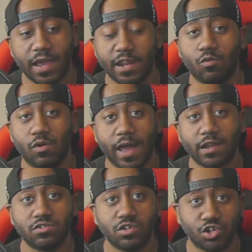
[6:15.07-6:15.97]
and it will
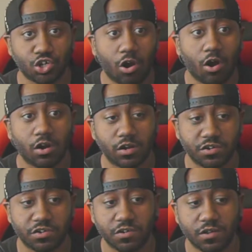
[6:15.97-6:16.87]
actually
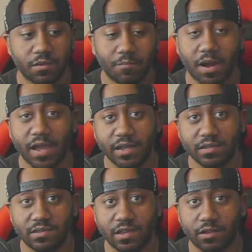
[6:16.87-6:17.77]
charge my
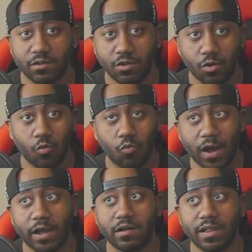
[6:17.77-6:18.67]
headset
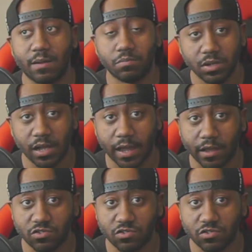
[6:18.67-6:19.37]
while I'm playing.